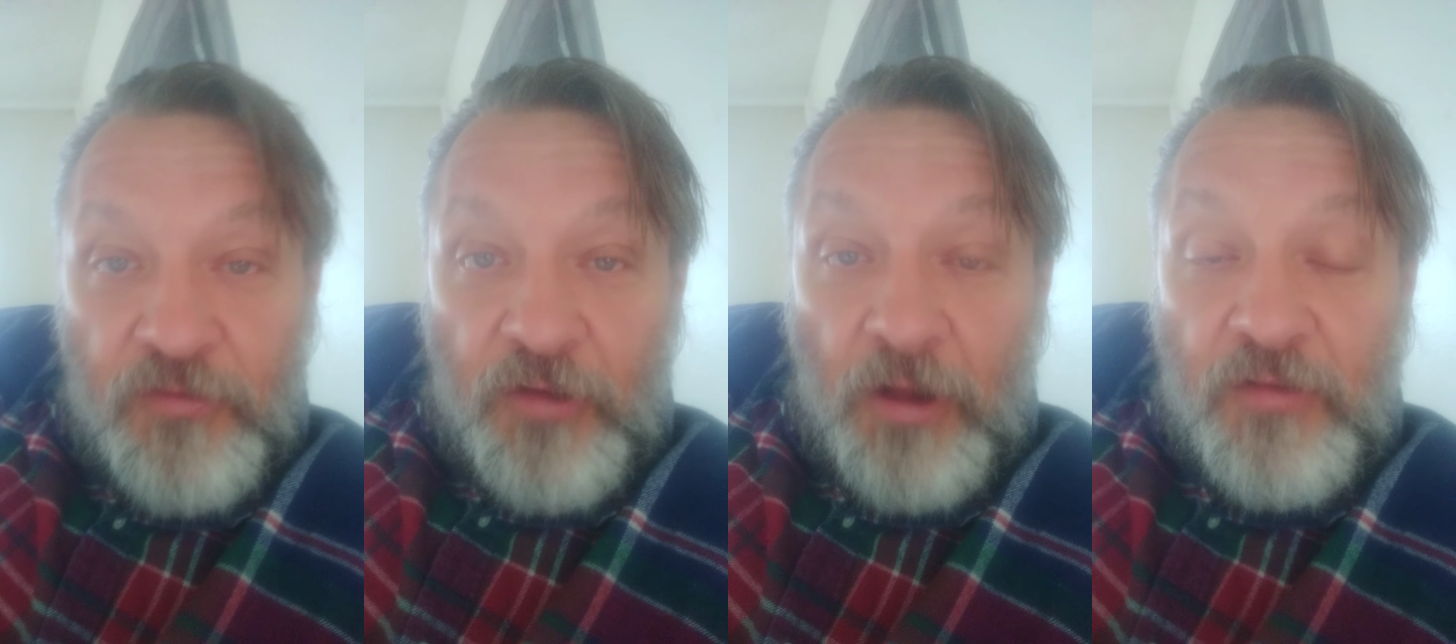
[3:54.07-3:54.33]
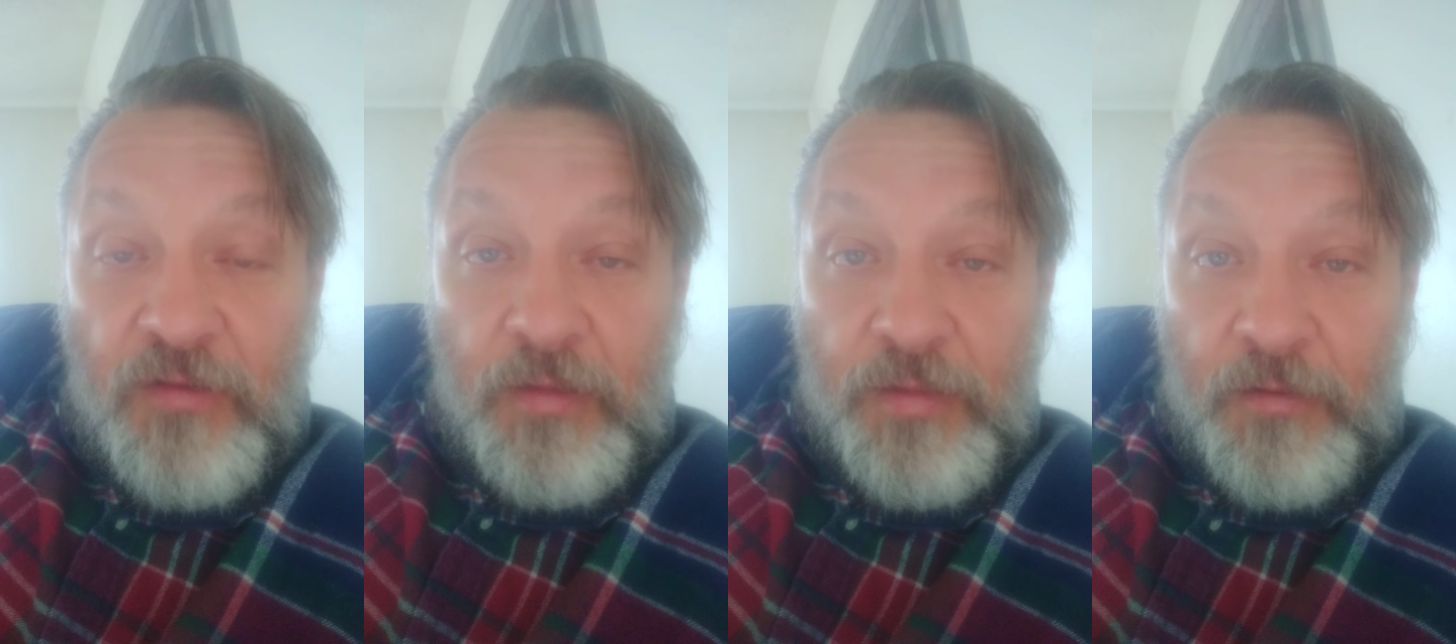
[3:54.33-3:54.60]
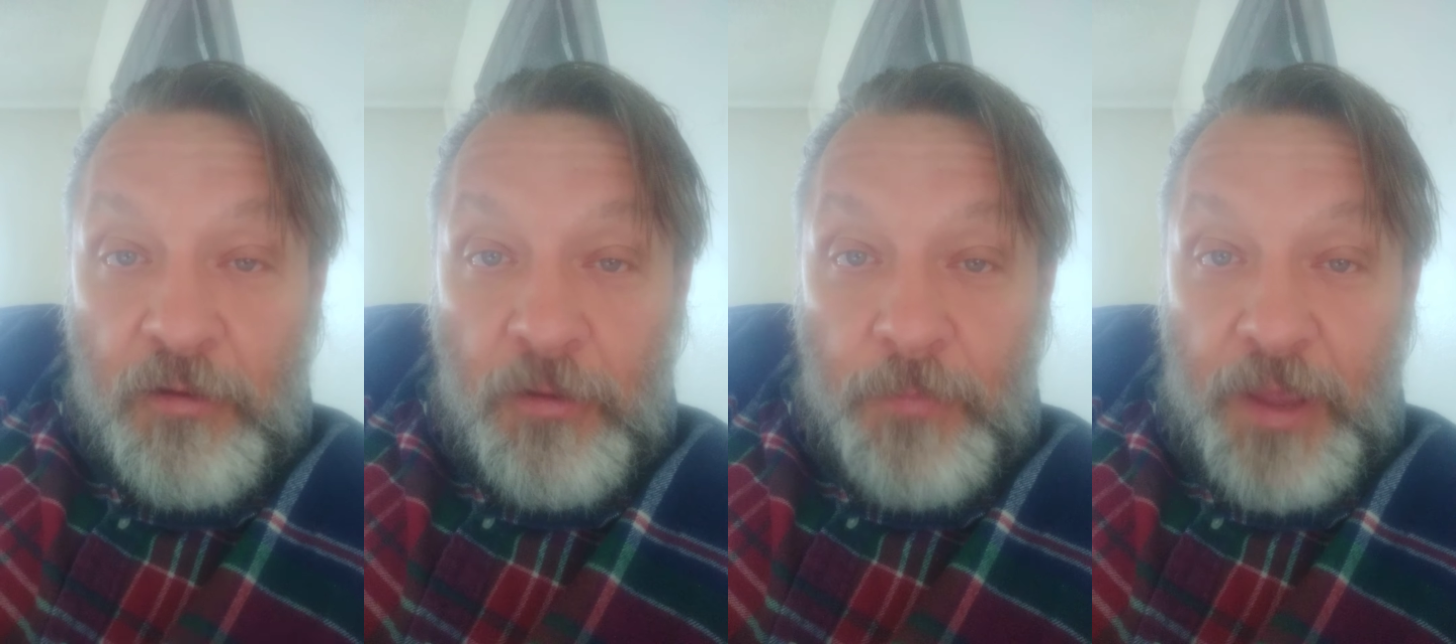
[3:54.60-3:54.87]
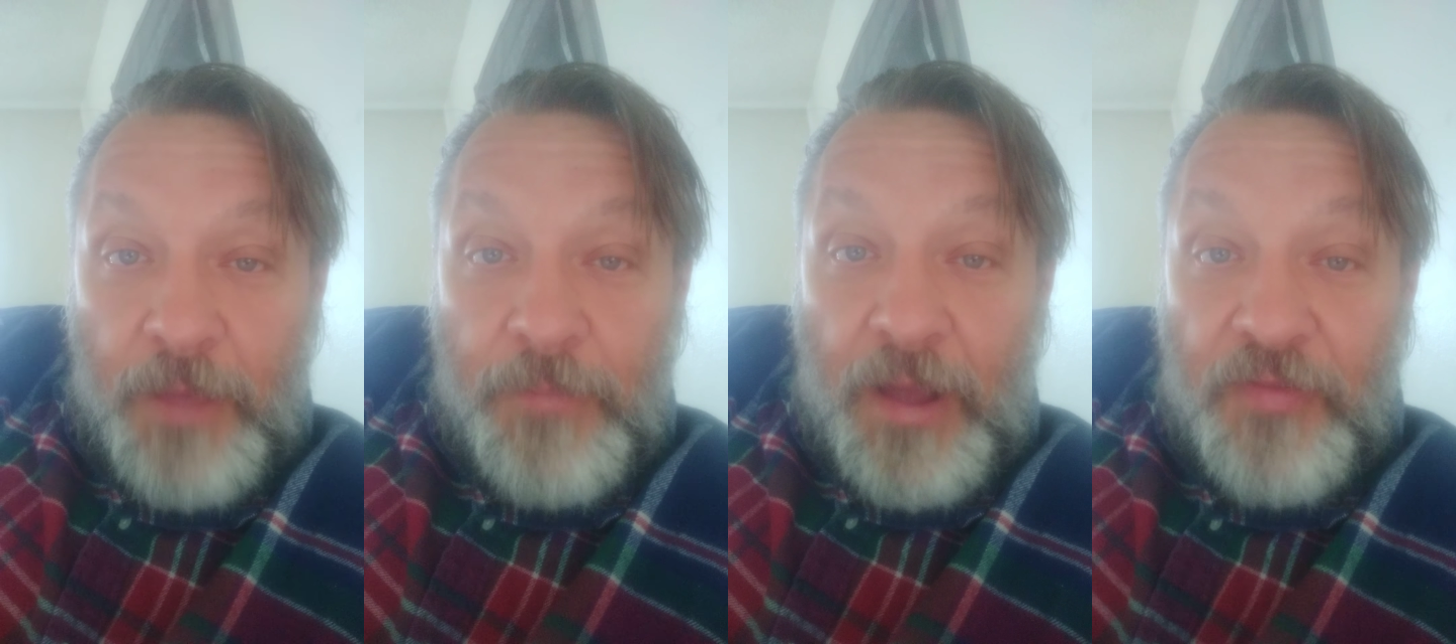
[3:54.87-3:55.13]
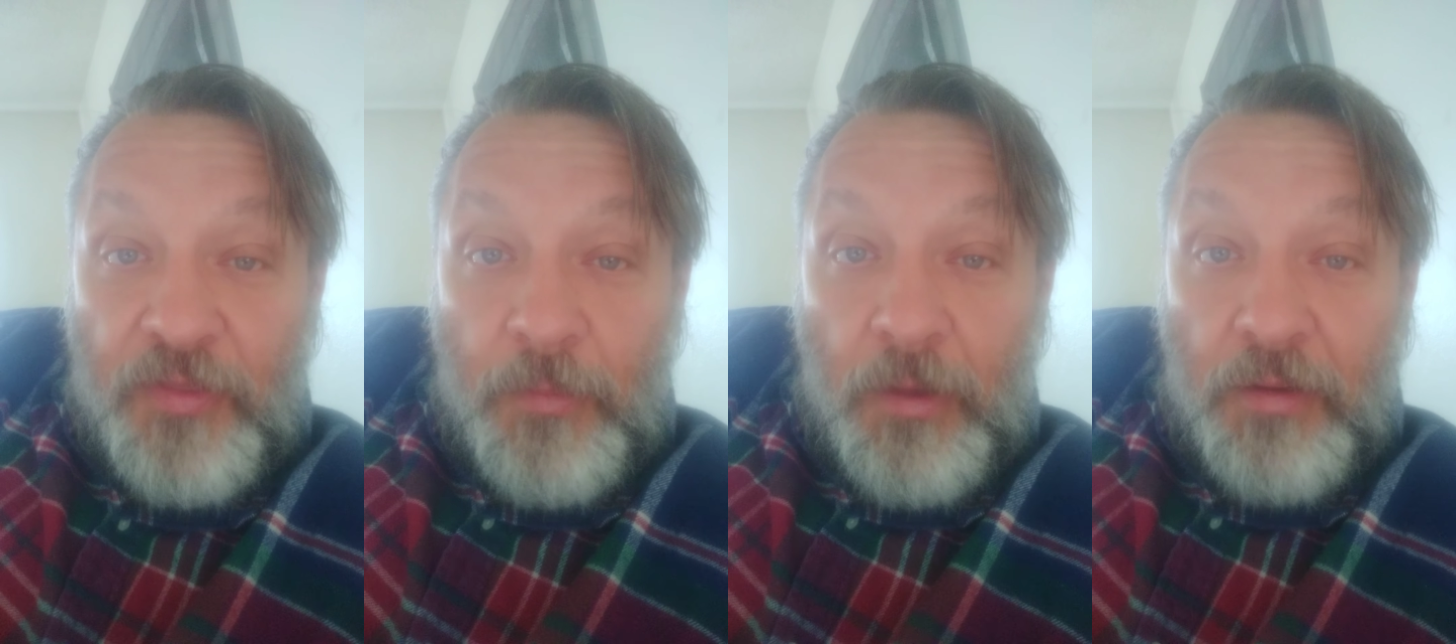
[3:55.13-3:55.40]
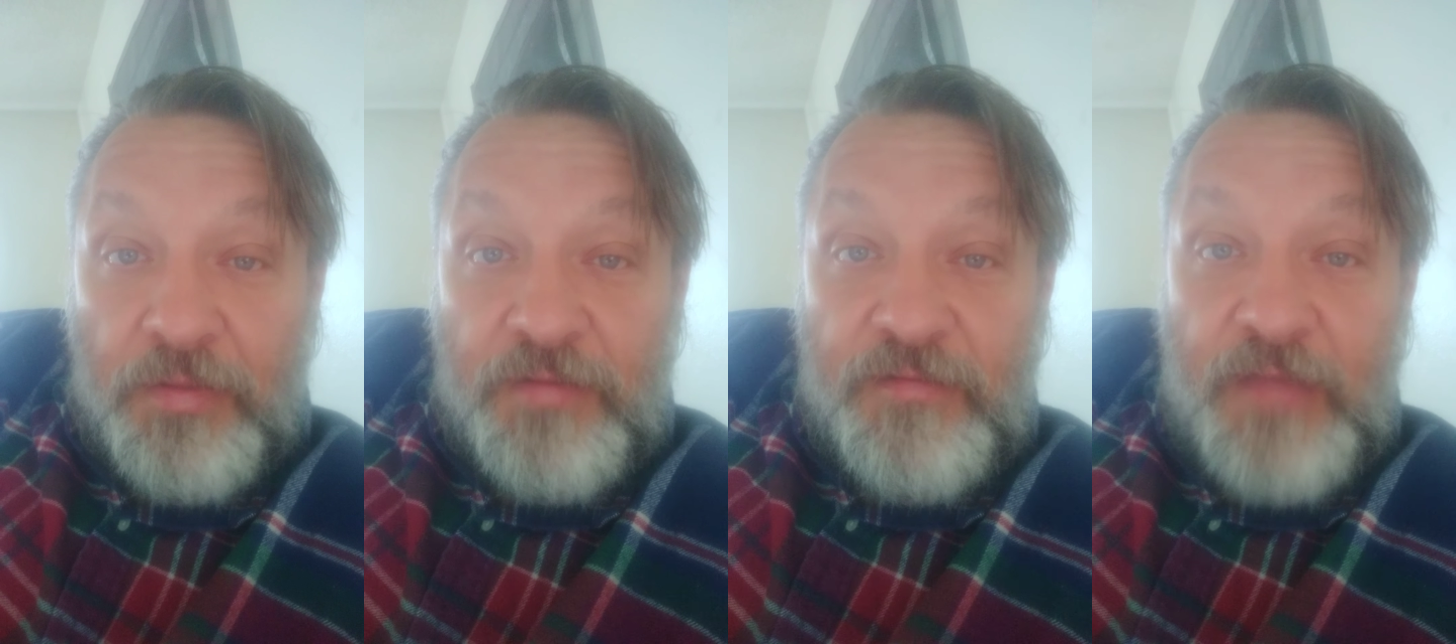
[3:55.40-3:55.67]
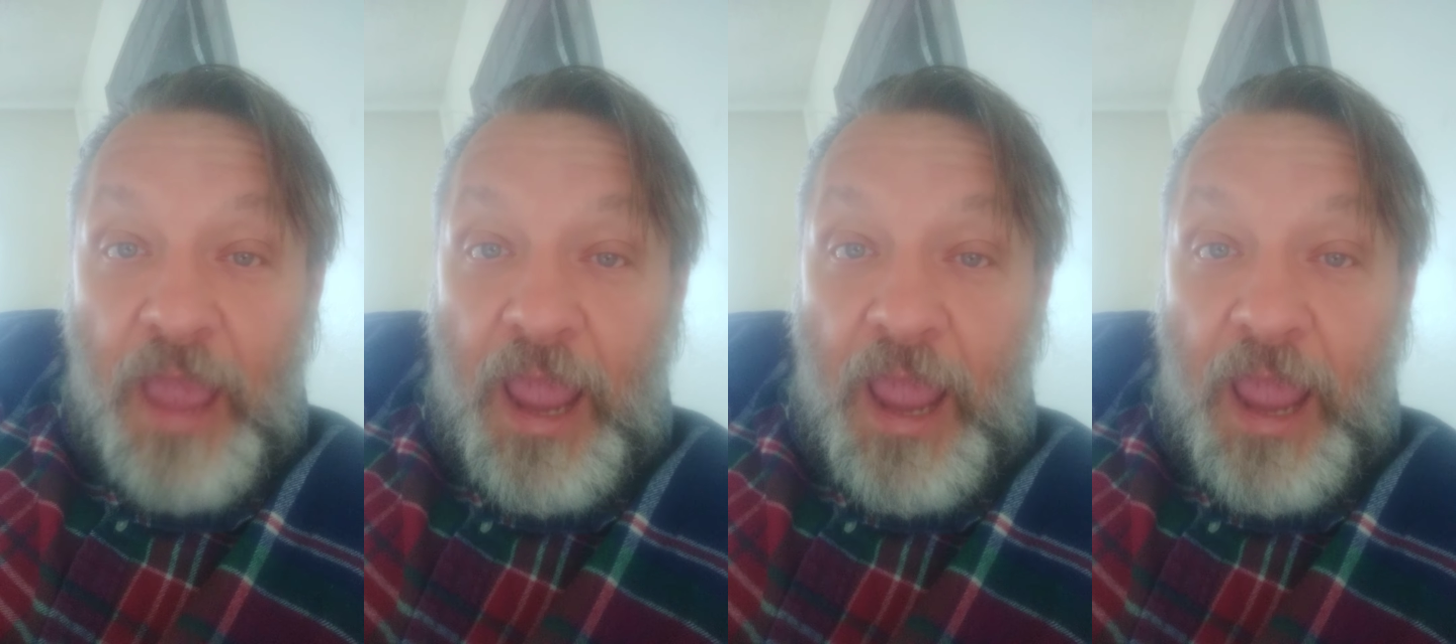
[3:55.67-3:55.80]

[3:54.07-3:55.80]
Churches are going to be about the most